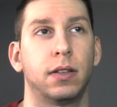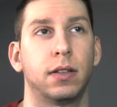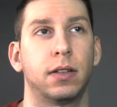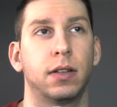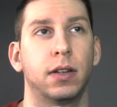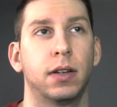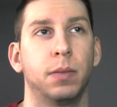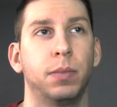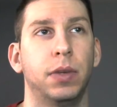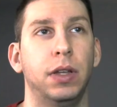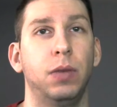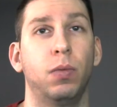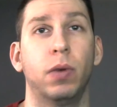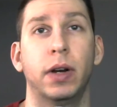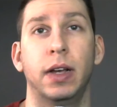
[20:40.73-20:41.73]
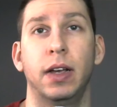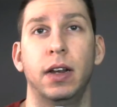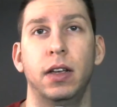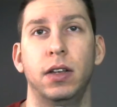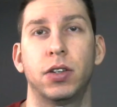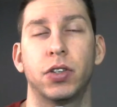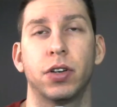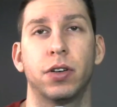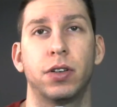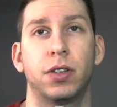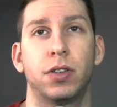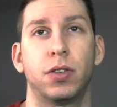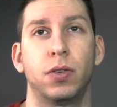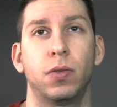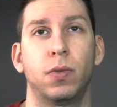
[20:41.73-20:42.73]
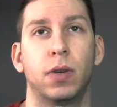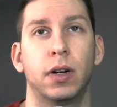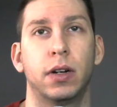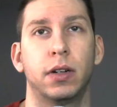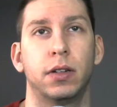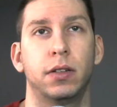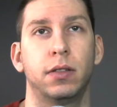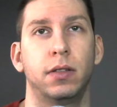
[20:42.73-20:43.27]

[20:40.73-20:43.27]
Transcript: complete 180, starts to